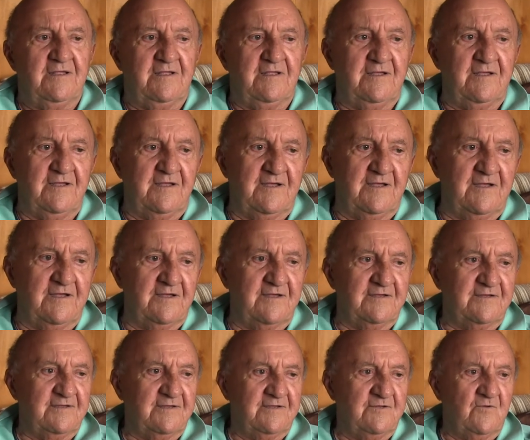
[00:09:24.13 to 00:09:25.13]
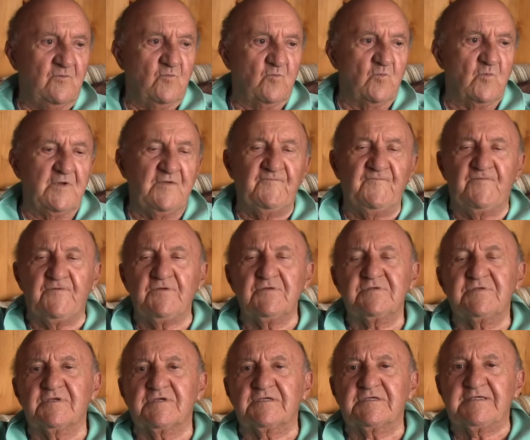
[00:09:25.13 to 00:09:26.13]
Uh, if you
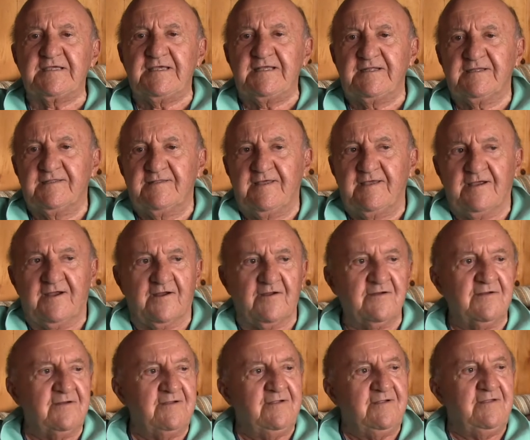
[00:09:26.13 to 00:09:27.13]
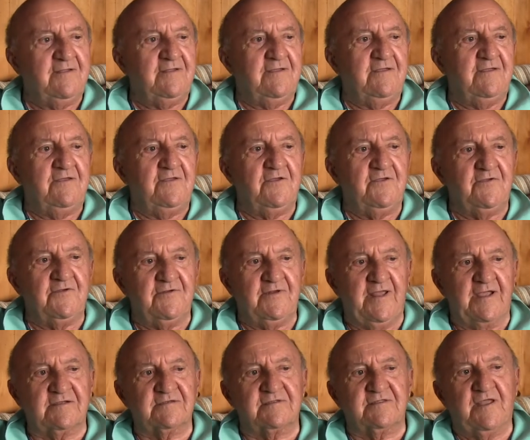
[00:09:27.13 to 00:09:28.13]
succeeded there, your
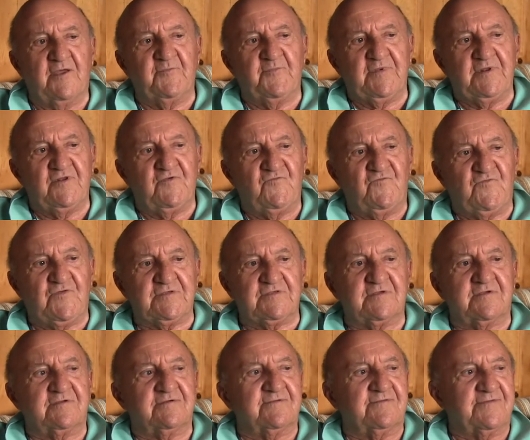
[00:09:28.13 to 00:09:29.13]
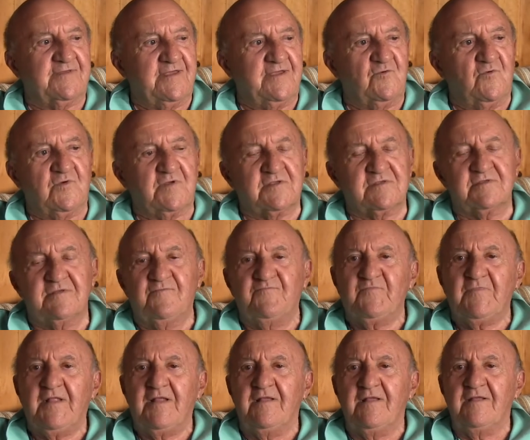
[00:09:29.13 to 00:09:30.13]
next step in the physical thing was
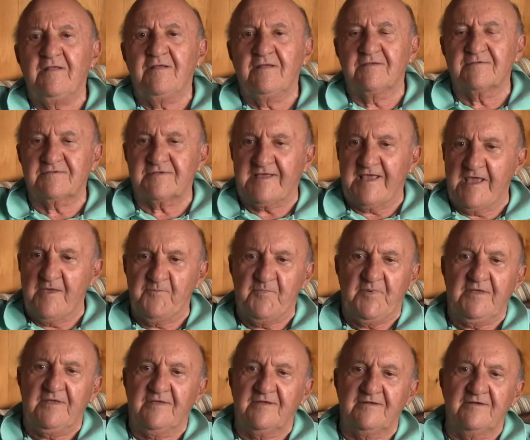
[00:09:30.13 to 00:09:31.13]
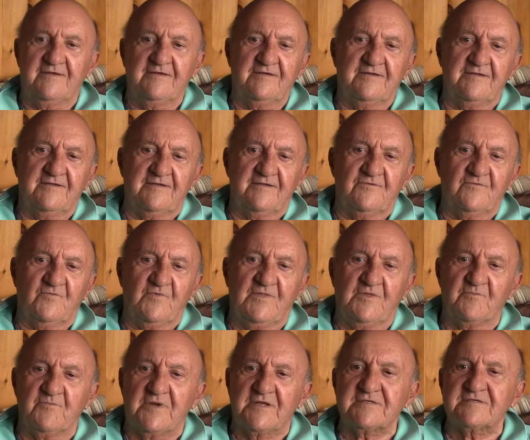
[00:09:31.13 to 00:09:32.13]
escaping in a, with
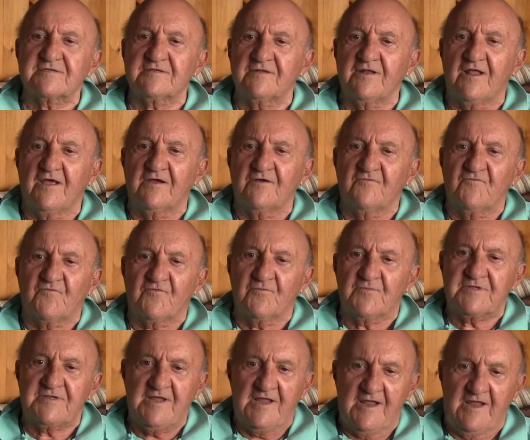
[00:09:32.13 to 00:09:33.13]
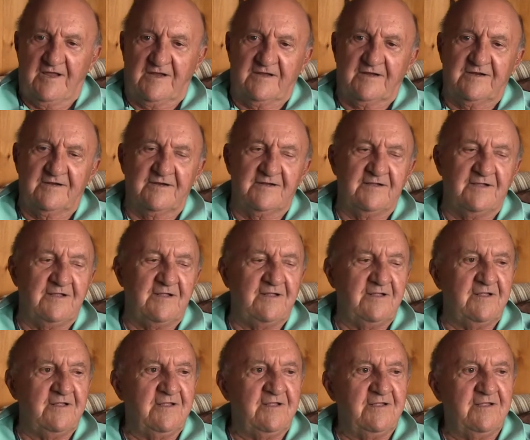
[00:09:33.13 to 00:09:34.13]
a Momsen lung from a tank.
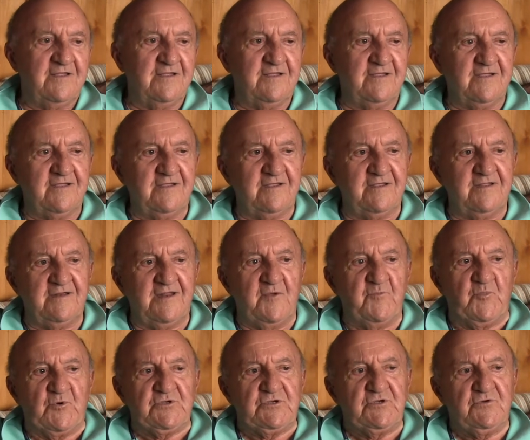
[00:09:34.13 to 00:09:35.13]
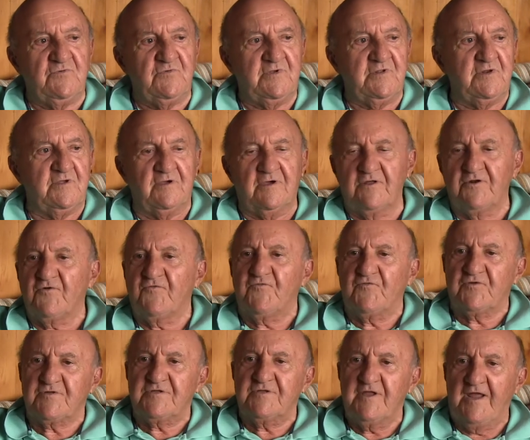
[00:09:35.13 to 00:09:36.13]
And they put you in a
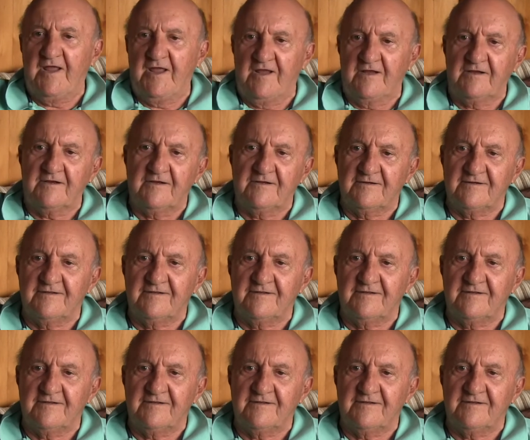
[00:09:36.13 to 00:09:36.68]
100-foot tank